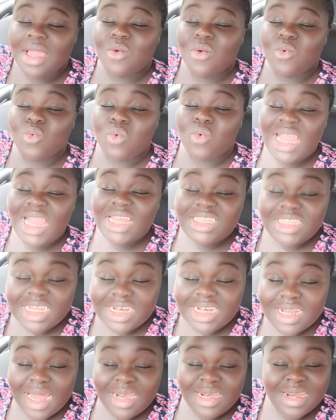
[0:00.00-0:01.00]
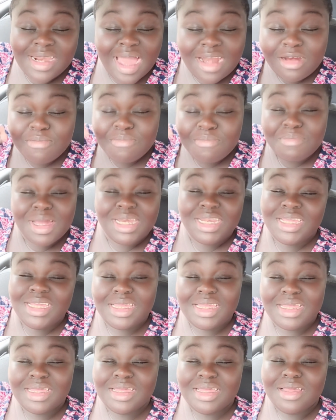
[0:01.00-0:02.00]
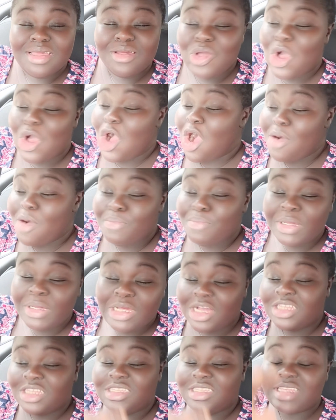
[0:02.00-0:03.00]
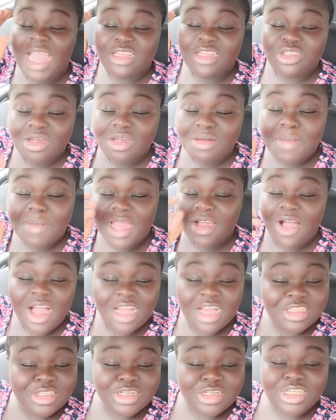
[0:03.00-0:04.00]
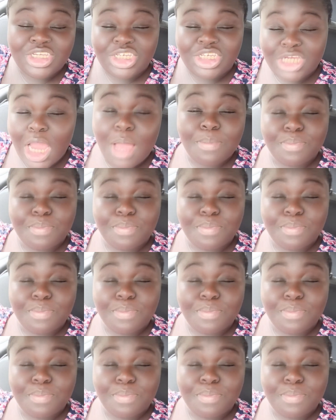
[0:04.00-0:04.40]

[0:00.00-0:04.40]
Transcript: wasting a lot of money, all because I took my car to the shop.